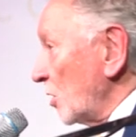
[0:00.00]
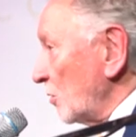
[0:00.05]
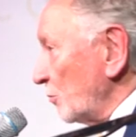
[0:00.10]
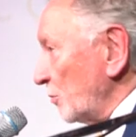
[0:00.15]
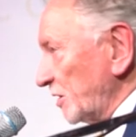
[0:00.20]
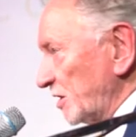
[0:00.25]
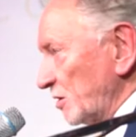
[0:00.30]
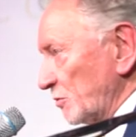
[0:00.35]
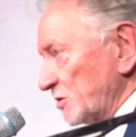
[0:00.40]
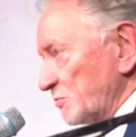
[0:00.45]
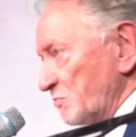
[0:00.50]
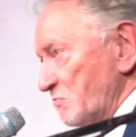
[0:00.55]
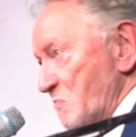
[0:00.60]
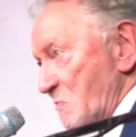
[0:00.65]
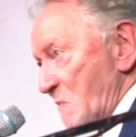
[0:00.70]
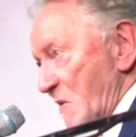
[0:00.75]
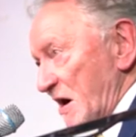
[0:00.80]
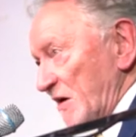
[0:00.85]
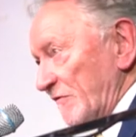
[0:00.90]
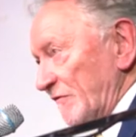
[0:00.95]
But there was
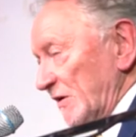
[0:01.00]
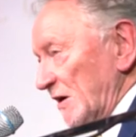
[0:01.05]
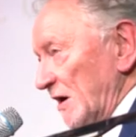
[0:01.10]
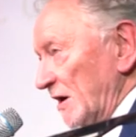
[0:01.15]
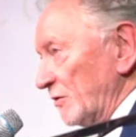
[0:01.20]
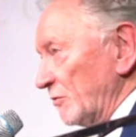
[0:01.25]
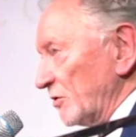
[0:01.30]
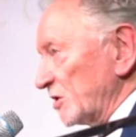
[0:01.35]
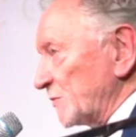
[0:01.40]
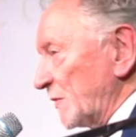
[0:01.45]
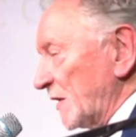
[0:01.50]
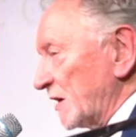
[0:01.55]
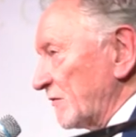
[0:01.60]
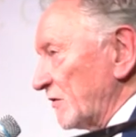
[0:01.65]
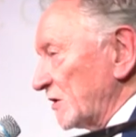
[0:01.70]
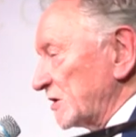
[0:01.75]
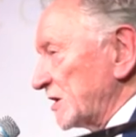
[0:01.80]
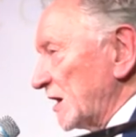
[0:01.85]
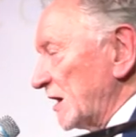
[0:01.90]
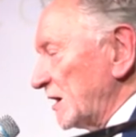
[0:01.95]
perfectly respectful
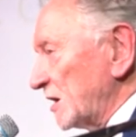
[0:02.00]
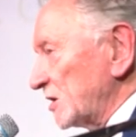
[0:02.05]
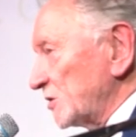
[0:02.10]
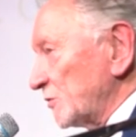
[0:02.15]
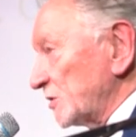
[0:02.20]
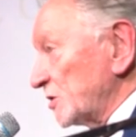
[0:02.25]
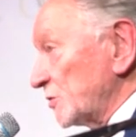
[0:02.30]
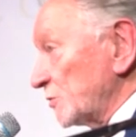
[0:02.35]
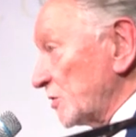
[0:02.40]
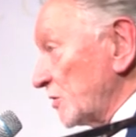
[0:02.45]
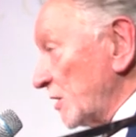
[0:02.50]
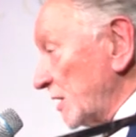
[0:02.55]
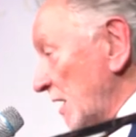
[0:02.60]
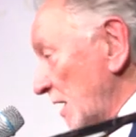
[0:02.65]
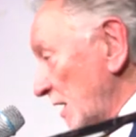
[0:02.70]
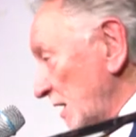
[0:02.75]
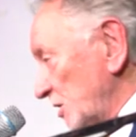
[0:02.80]
silence, which was great.